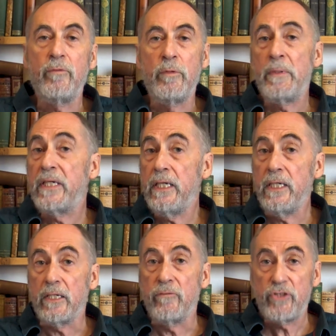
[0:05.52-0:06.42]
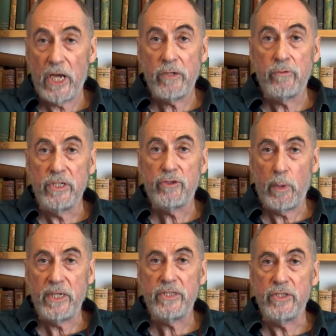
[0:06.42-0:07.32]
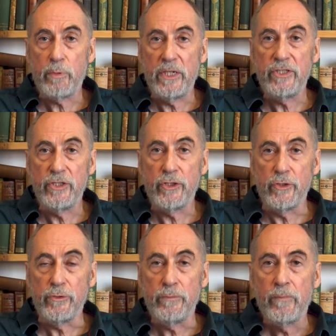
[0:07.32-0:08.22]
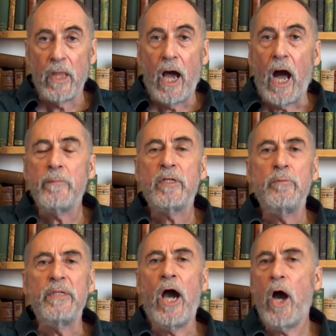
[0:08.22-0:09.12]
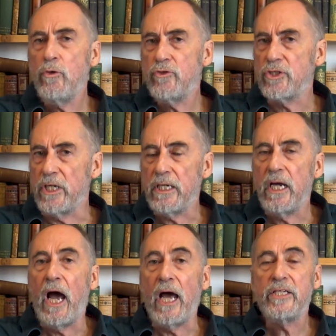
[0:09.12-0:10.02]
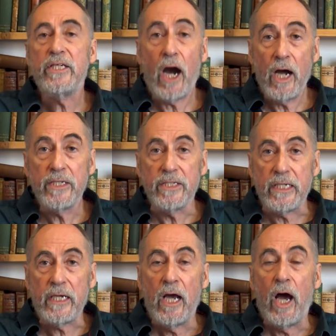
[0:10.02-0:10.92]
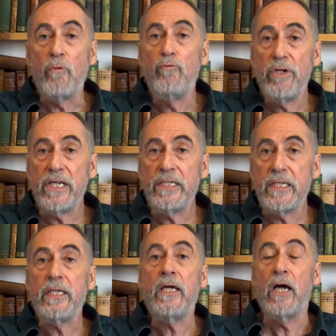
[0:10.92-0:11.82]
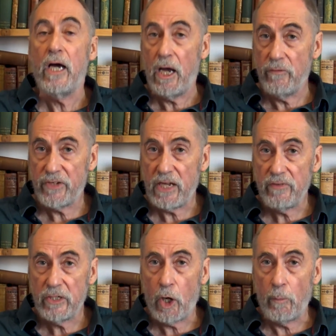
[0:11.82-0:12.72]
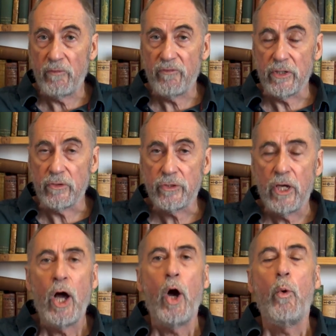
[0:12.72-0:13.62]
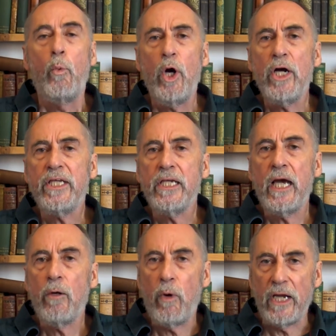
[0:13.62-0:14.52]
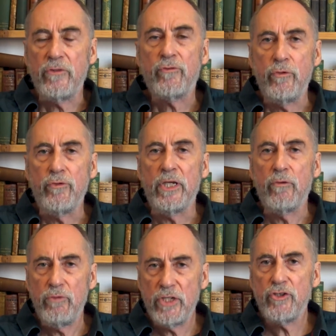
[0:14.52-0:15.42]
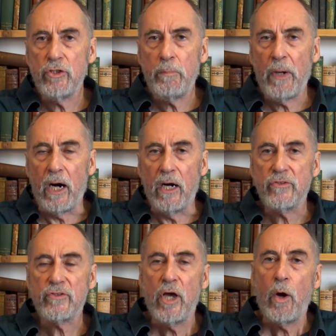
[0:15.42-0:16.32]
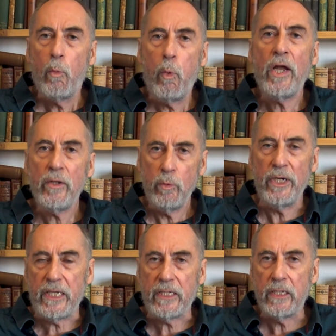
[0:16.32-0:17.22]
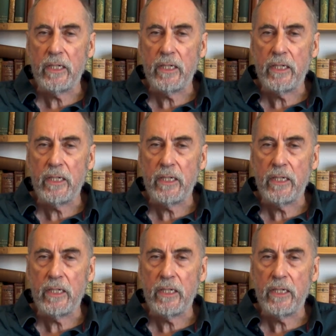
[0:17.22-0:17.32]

from the beginning of January 2022, I'm going to be hosting and guiding a reading of David Copperfield, working our way through the original parts one a week,